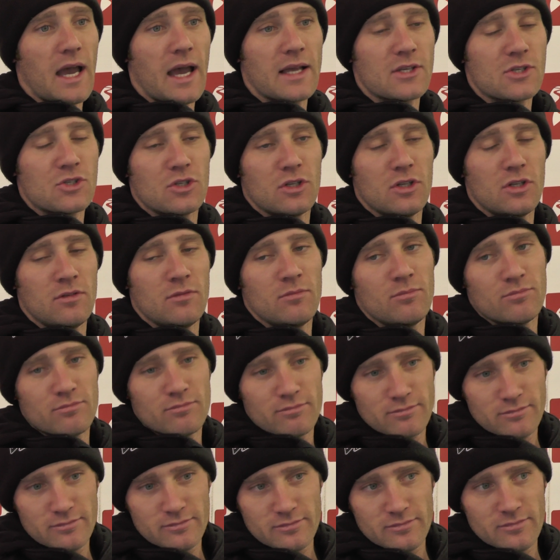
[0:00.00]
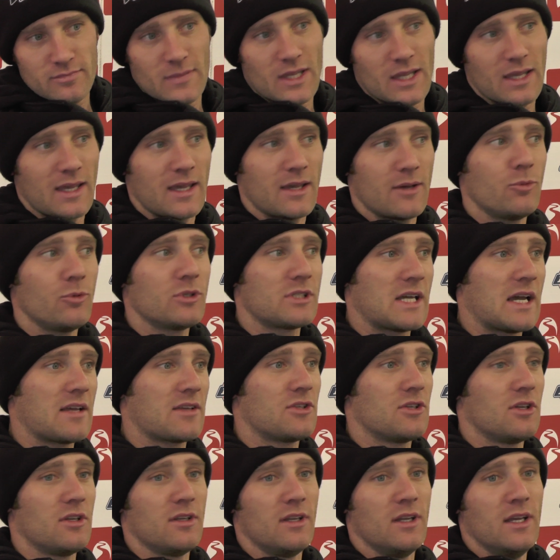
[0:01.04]
Assen was
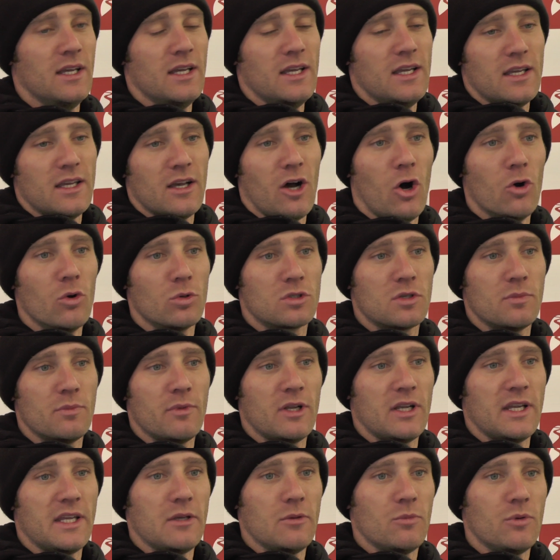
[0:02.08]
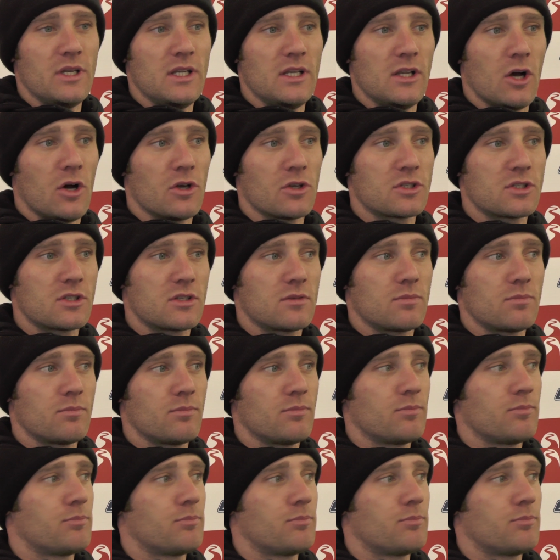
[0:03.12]
Assen. Ultimately, we lost